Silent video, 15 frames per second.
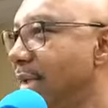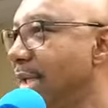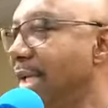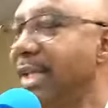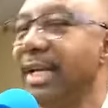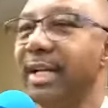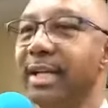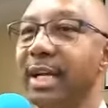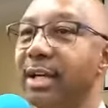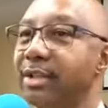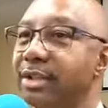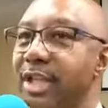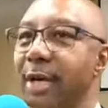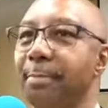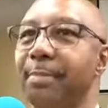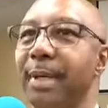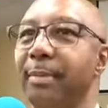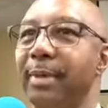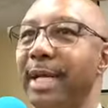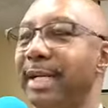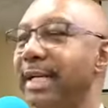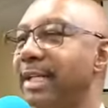And then there are some
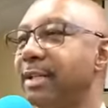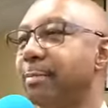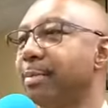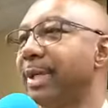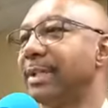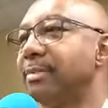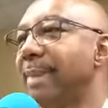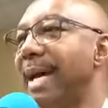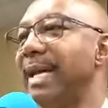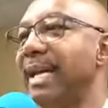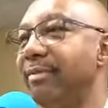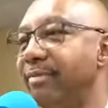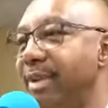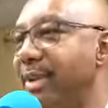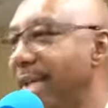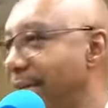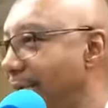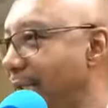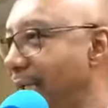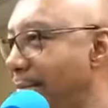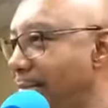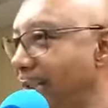people that get depressed about everything.
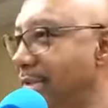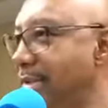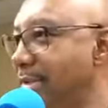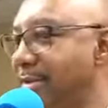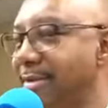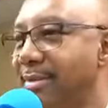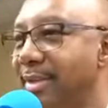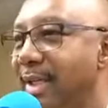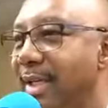I mean, just,